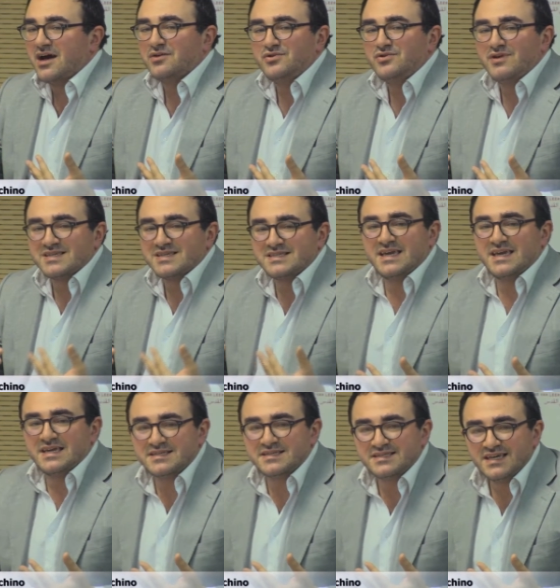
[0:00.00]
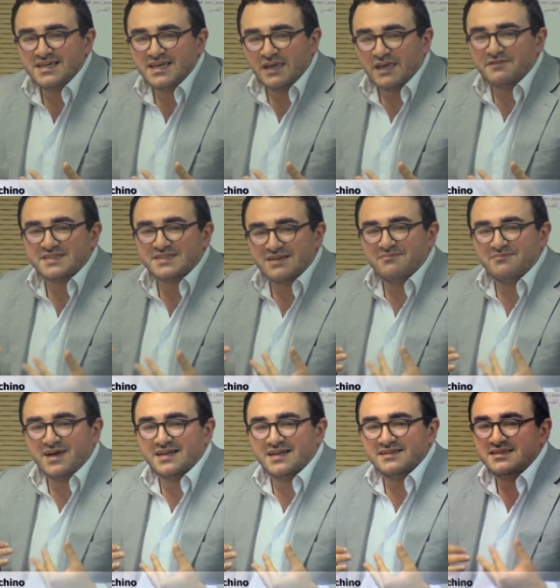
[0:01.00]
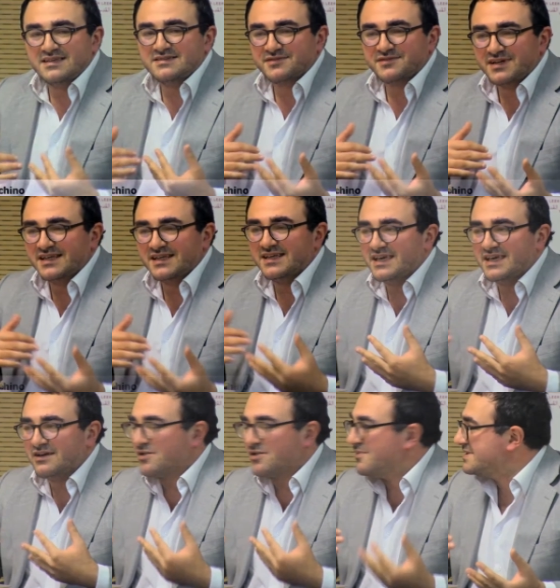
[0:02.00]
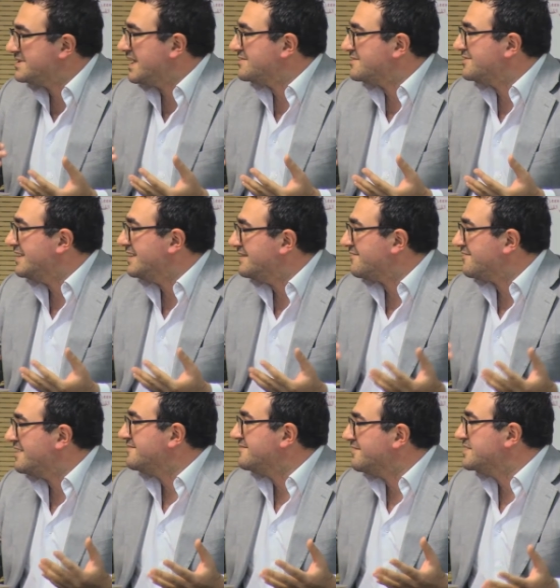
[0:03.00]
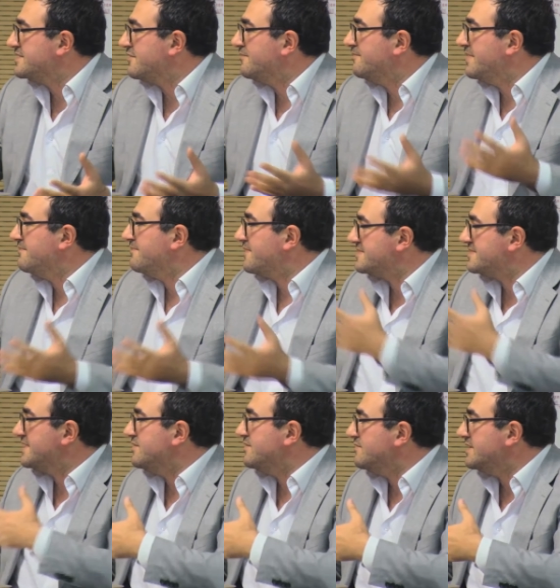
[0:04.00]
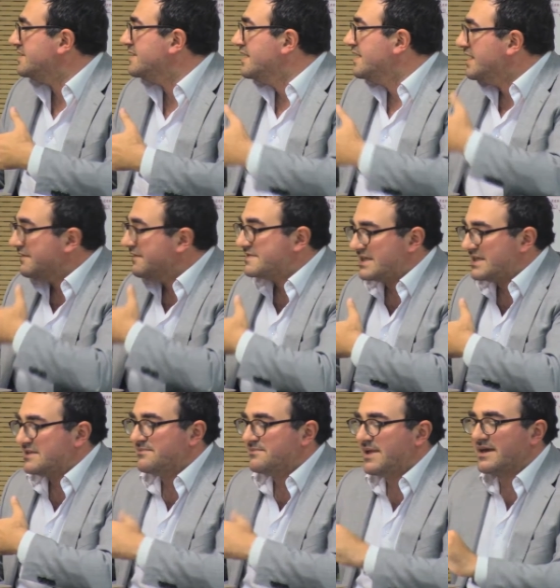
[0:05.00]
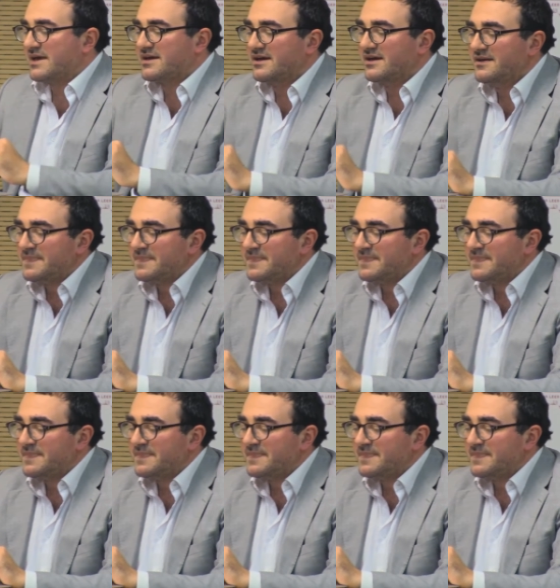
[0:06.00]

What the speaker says: how do you assess if somebody is really gay or homosexual and run the risk of being persecuted if sent back